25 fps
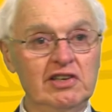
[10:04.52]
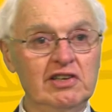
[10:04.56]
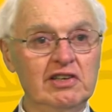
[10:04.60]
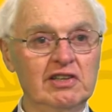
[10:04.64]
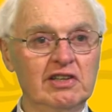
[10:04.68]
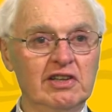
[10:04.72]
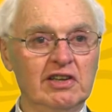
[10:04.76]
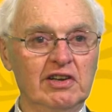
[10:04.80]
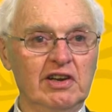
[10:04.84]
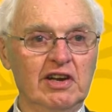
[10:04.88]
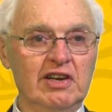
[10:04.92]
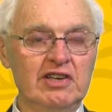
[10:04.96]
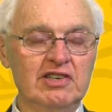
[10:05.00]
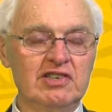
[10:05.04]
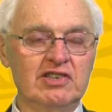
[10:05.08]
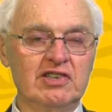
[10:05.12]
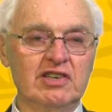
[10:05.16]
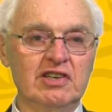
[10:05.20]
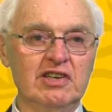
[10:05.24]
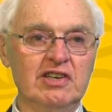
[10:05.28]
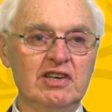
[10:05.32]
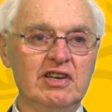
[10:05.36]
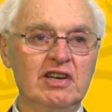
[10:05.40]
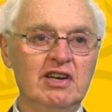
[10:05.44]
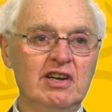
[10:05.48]

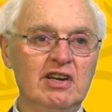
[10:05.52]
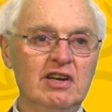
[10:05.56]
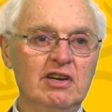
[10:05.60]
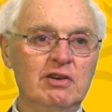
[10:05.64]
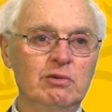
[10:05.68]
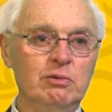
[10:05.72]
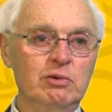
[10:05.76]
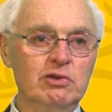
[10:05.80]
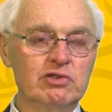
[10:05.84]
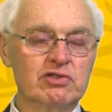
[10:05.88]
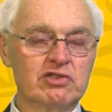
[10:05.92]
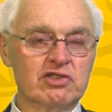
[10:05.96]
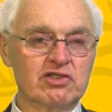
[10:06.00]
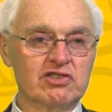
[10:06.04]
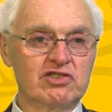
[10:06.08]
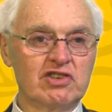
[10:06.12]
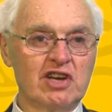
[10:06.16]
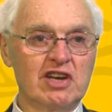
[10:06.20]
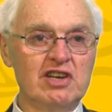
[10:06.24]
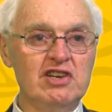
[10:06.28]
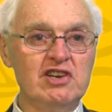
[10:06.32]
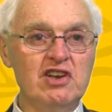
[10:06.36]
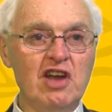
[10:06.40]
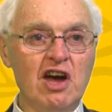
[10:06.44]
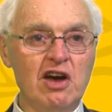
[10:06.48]
inclination was to
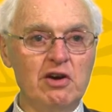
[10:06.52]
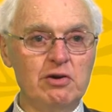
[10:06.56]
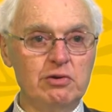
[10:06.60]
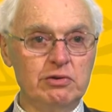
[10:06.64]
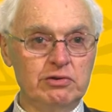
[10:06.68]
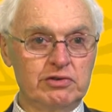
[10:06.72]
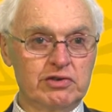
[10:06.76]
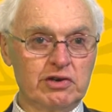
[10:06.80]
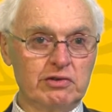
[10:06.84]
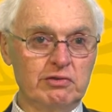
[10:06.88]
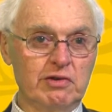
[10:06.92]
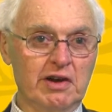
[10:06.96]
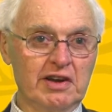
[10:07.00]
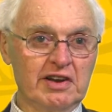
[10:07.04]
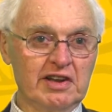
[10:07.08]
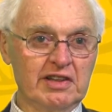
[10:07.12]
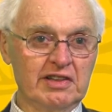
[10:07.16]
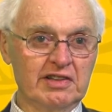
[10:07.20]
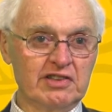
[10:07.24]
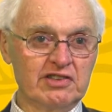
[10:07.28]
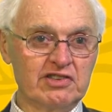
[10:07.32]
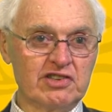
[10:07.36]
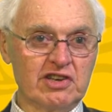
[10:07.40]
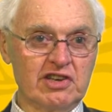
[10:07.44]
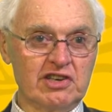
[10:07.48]
say no to running
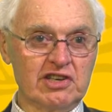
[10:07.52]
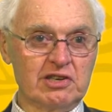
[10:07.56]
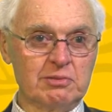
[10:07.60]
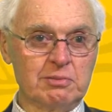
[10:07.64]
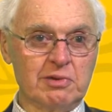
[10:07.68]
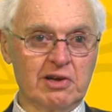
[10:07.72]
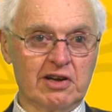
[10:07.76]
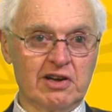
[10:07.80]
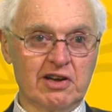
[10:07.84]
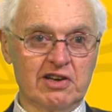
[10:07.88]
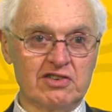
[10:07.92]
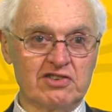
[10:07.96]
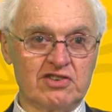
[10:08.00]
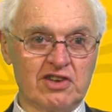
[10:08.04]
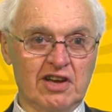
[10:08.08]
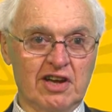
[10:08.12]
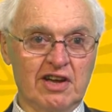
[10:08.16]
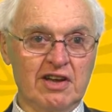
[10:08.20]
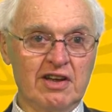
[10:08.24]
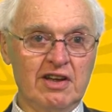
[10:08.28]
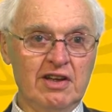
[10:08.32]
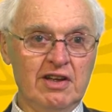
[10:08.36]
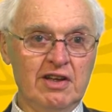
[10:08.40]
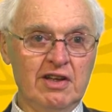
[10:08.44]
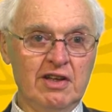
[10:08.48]
the centre because I
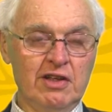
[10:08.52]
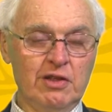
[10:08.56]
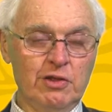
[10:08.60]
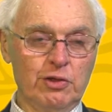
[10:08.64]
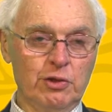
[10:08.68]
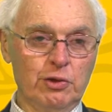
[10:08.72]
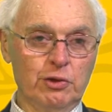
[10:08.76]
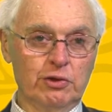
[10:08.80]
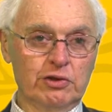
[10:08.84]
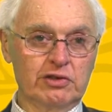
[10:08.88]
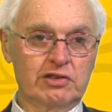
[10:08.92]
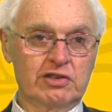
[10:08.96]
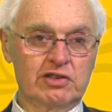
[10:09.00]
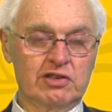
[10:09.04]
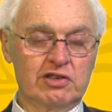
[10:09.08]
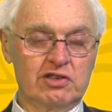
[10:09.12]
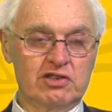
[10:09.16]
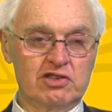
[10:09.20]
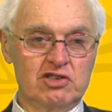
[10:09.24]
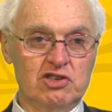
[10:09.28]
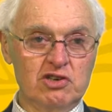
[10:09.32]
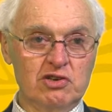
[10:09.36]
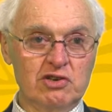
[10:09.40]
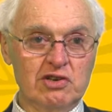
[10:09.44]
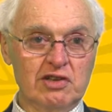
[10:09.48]
thought
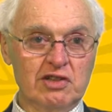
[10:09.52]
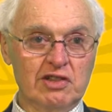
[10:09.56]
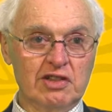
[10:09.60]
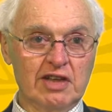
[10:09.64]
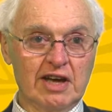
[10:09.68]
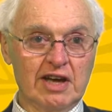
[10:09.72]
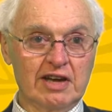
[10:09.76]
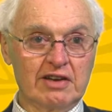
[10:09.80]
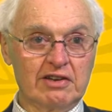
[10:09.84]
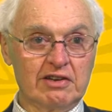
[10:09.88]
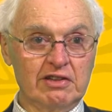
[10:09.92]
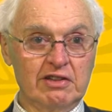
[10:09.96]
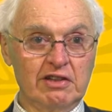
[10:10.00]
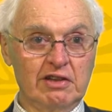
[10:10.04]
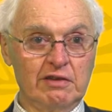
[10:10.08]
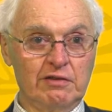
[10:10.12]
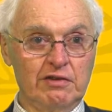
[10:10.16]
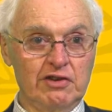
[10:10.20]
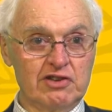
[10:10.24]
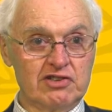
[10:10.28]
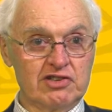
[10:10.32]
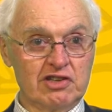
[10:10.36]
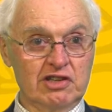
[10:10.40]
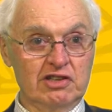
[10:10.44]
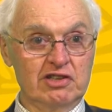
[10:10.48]
doing that and the
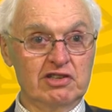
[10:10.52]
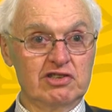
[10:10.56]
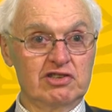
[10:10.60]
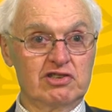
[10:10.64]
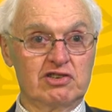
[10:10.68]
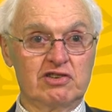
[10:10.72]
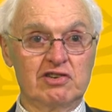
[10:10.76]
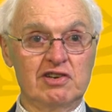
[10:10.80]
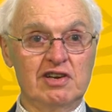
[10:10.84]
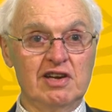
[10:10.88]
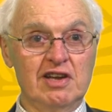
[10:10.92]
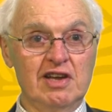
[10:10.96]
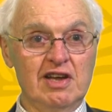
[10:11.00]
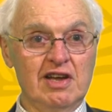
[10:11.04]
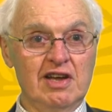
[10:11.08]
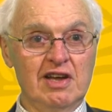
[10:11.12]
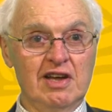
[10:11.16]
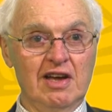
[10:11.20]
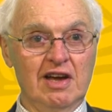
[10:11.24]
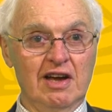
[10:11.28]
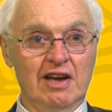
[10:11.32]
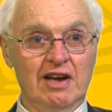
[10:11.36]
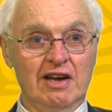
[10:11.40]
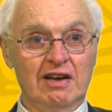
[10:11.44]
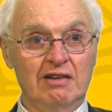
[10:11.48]
official history
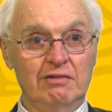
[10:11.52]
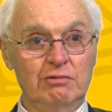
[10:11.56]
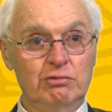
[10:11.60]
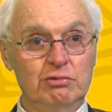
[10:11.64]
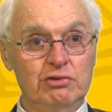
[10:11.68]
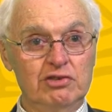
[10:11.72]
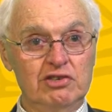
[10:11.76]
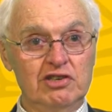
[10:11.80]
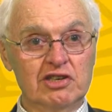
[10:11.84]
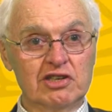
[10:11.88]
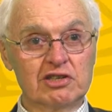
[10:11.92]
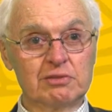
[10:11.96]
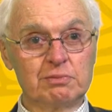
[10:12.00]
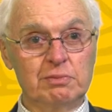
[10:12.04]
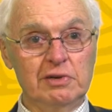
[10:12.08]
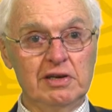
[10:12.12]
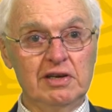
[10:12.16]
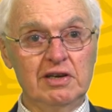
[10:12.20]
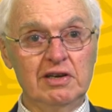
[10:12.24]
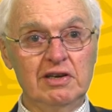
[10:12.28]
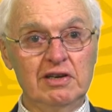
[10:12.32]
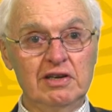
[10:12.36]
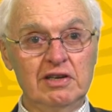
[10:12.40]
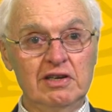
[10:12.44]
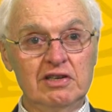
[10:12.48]
would just
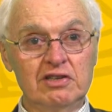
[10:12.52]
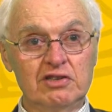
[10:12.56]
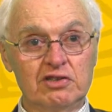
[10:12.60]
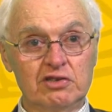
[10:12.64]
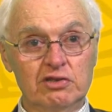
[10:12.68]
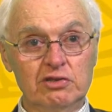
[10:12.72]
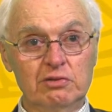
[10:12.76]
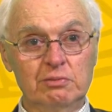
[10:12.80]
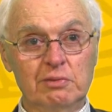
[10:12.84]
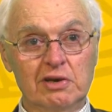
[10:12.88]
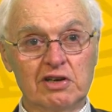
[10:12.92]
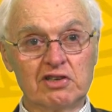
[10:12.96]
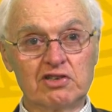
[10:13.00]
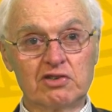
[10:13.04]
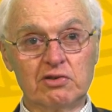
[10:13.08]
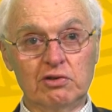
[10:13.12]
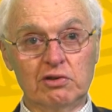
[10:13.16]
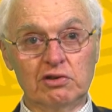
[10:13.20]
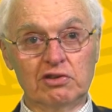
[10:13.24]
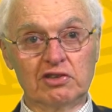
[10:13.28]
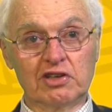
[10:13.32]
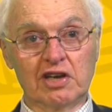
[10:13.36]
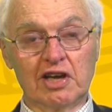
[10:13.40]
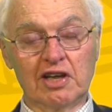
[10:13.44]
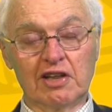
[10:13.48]
be too much
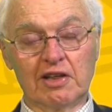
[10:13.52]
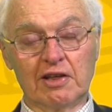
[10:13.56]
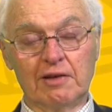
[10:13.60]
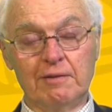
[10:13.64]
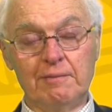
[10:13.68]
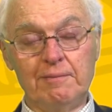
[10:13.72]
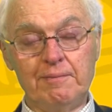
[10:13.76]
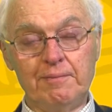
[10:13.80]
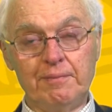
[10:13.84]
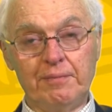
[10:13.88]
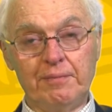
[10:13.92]
altogether.